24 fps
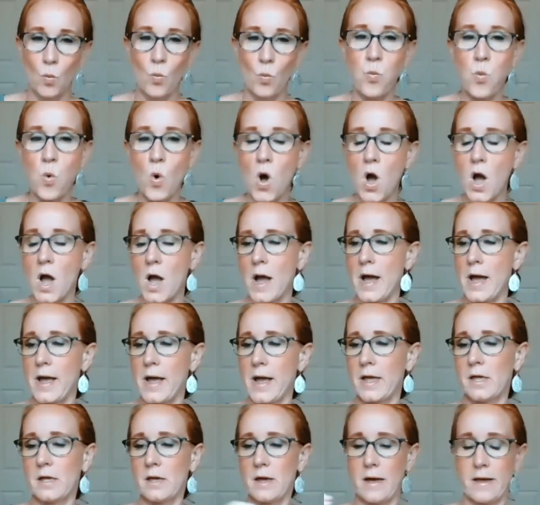
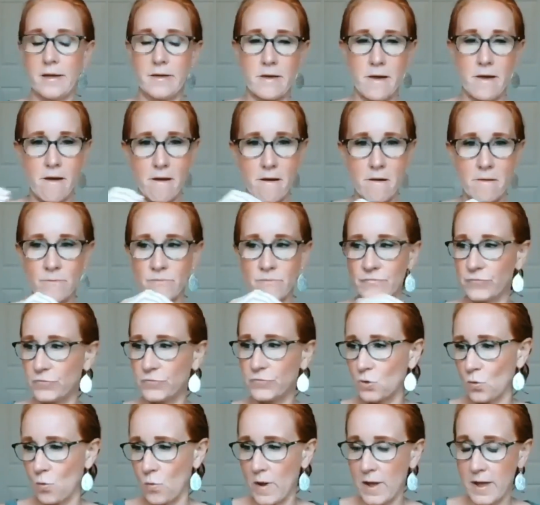why I am
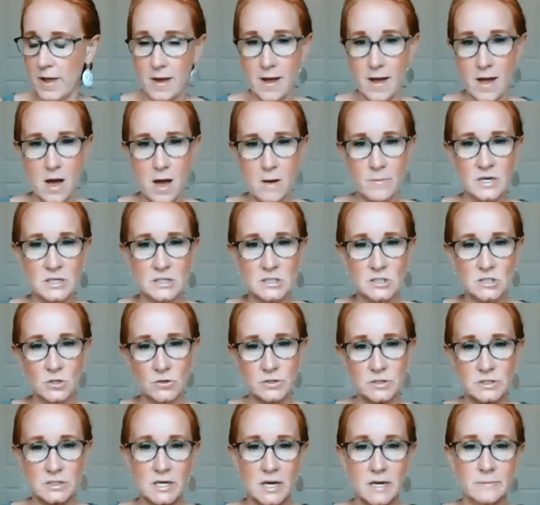the way I am at
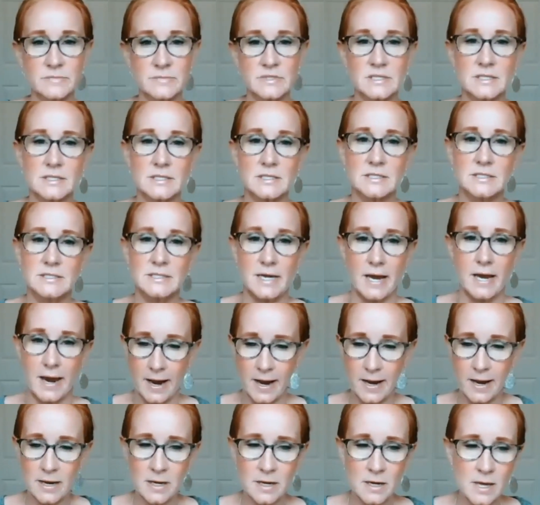certain times of the
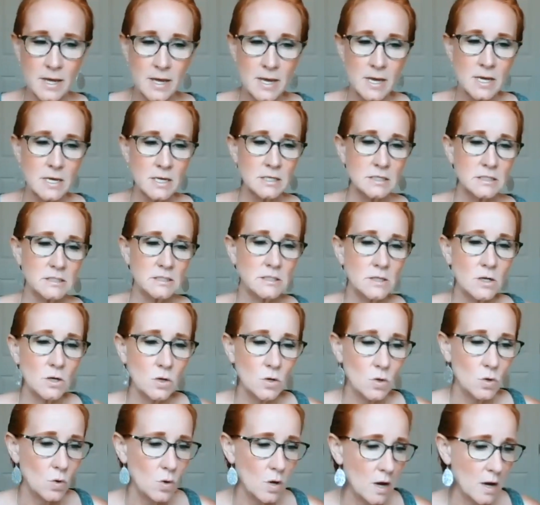day.
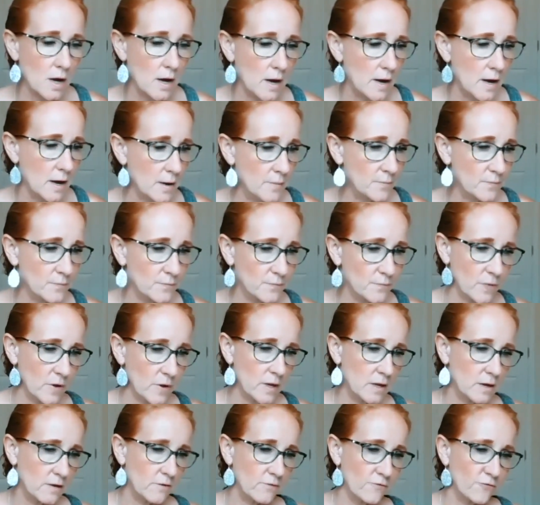So, um,
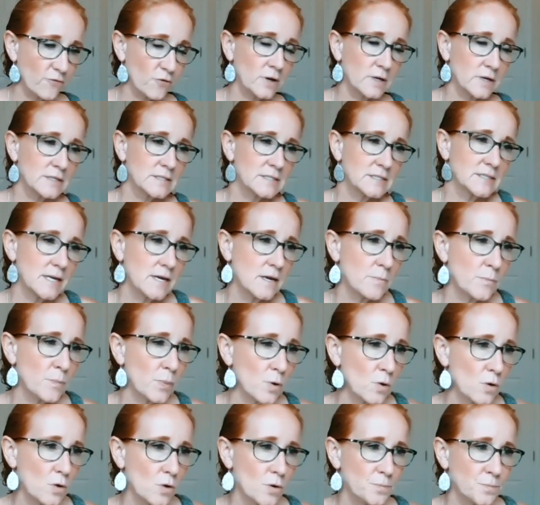like for
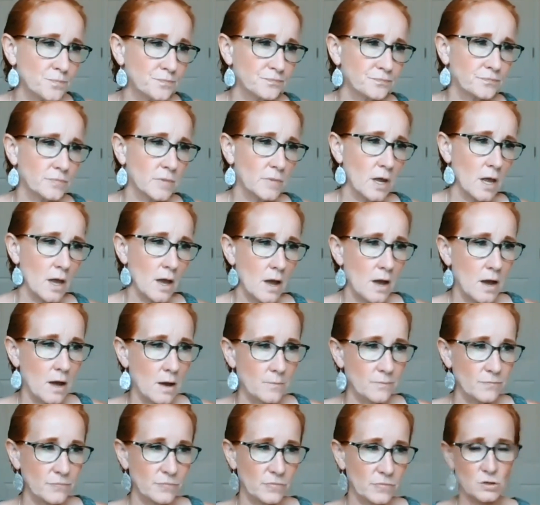example,
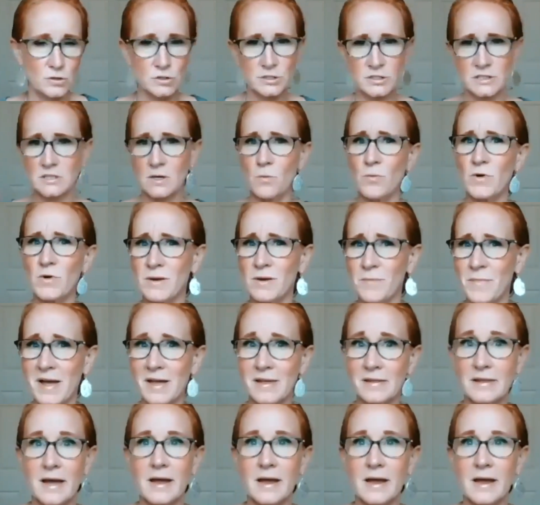um, there's someone in my